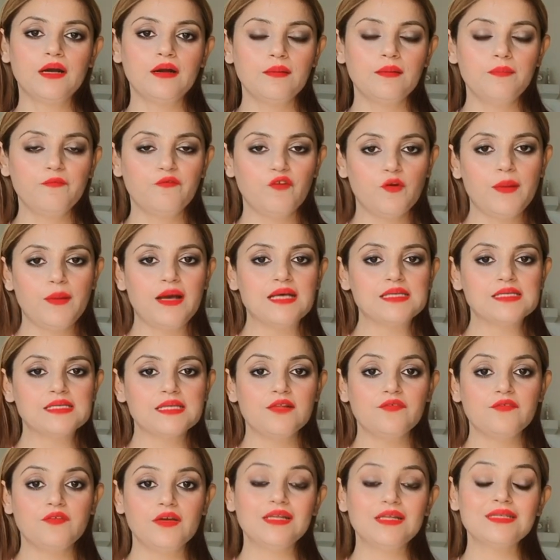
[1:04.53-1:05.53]
for myself
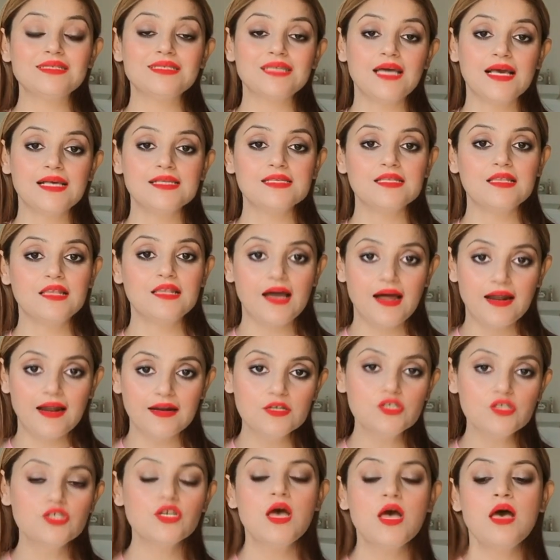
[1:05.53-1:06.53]
in size
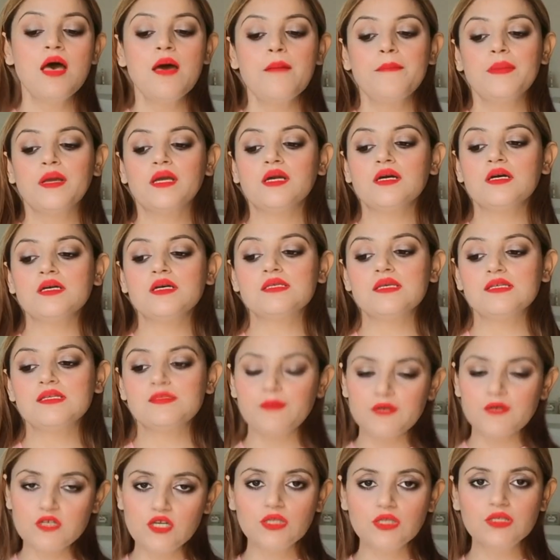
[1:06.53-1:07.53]
large, because
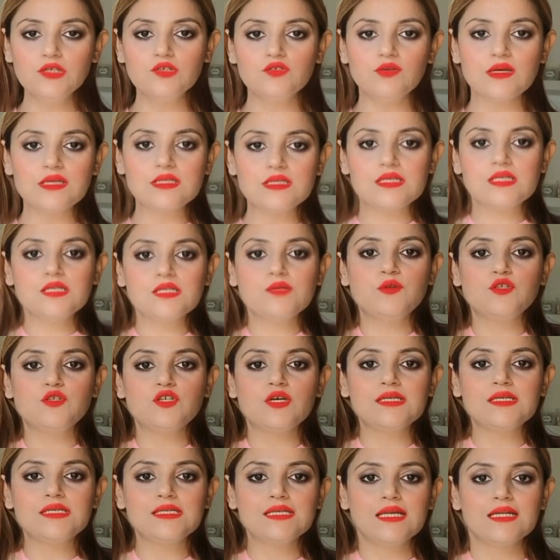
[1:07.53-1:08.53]
especially the dresses which are
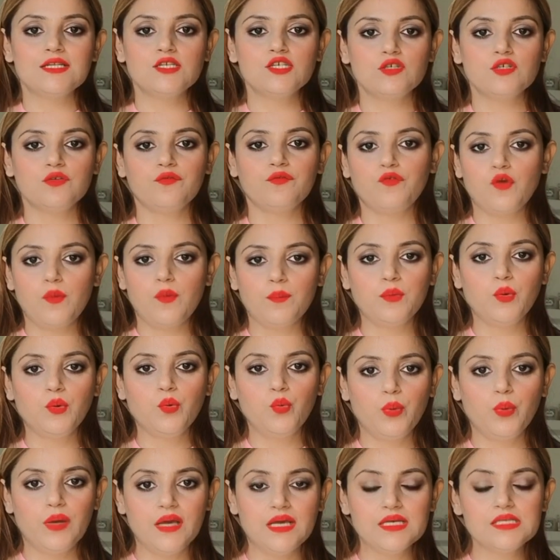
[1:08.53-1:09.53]
cinched from the
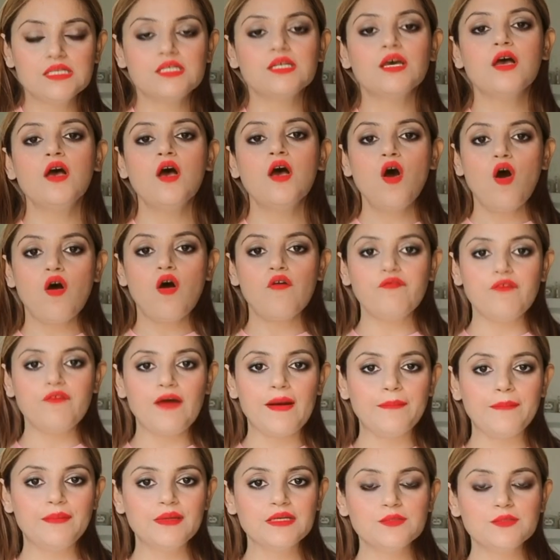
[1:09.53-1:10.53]
waist or
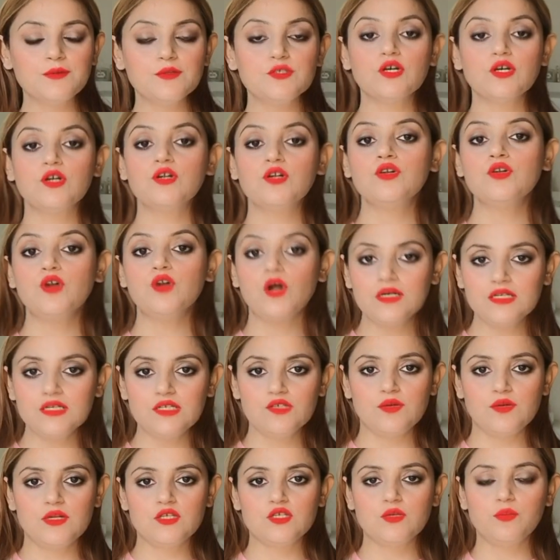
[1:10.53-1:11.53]
fabrics which are not
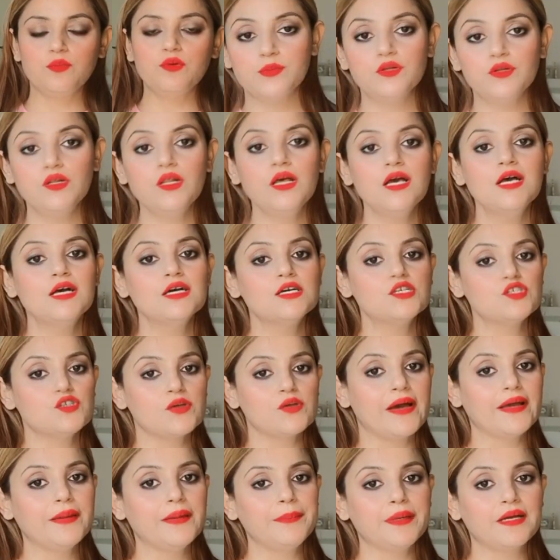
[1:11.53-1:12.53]
stretchable, try
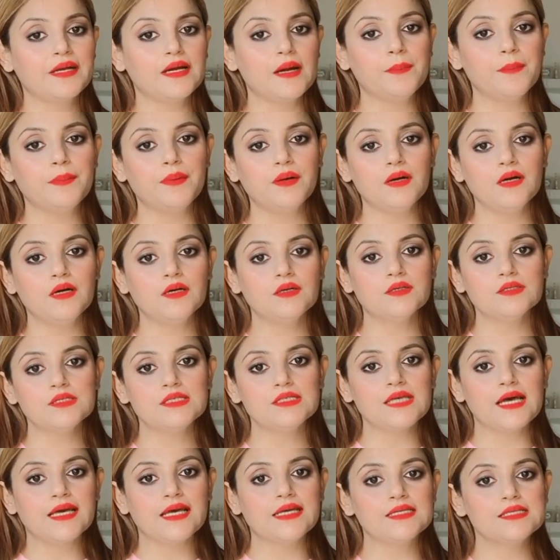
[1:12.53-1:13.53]
and pick up a
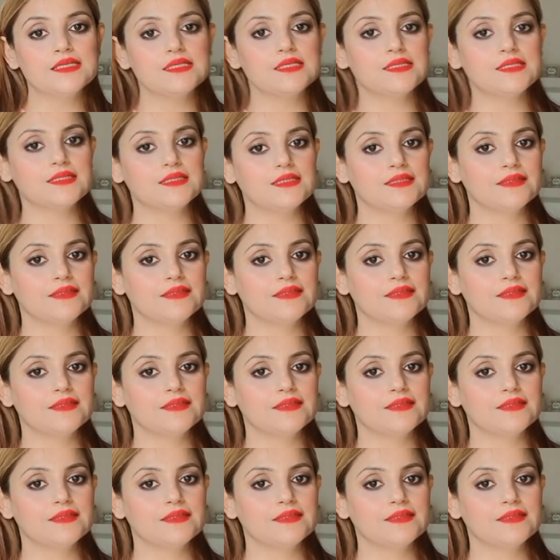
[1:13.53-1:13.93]
size